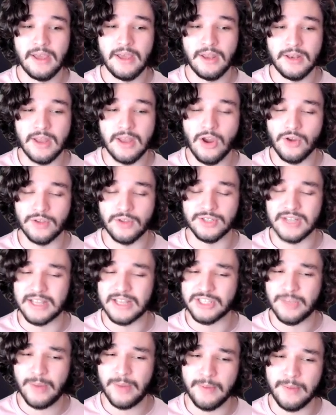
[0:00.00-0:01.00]
No, there's
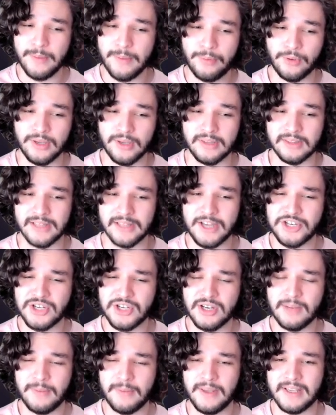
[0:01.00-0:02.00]
not too many people in
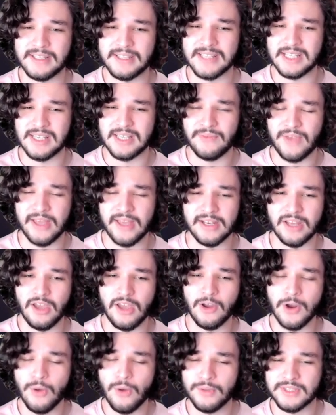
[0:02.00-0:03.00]
Legend because this event
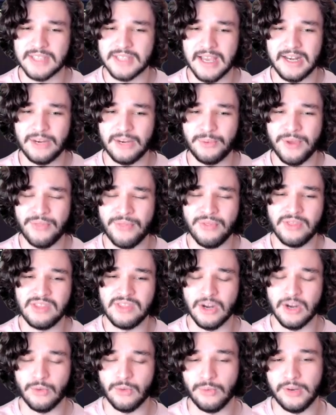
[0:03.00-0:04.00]
coincided with
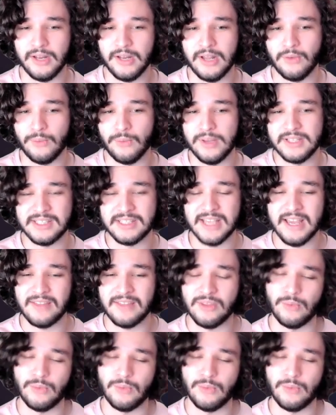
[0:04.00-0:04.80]
the Arena reset,